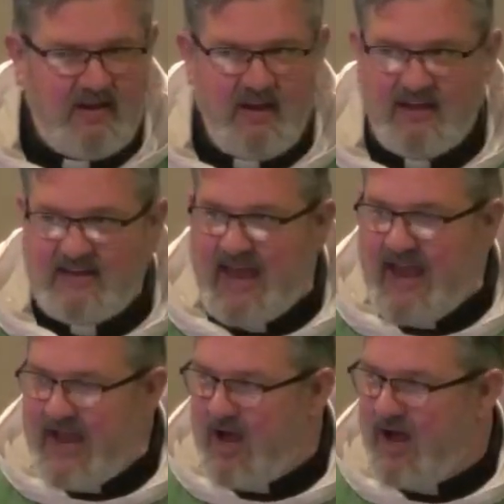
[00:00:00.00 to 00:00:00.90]

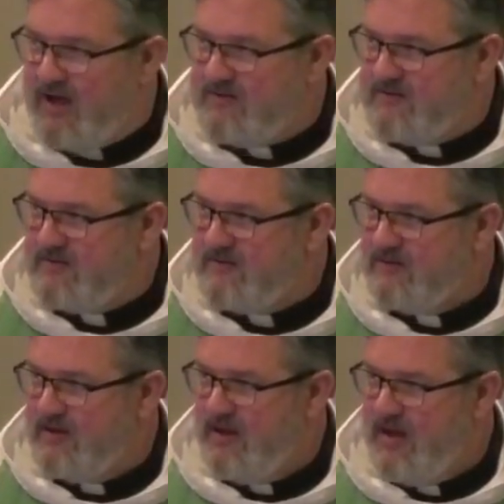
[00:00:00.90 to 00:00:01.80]
chaos,
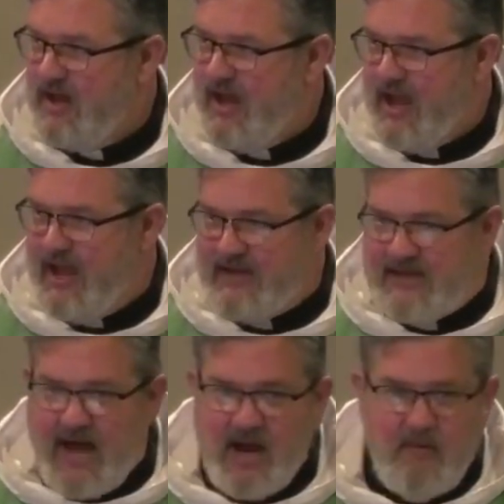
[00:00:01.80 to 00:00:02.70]
and
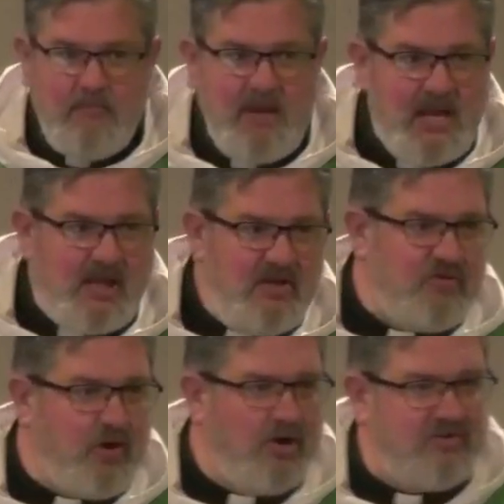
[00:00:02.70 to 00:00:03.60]
God immediately
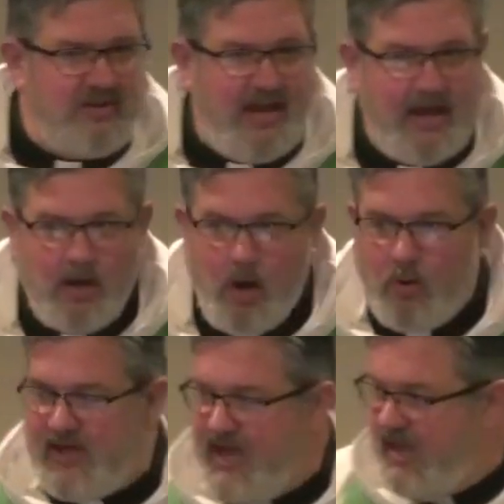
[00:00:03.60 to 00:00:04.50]
starts saying, okay,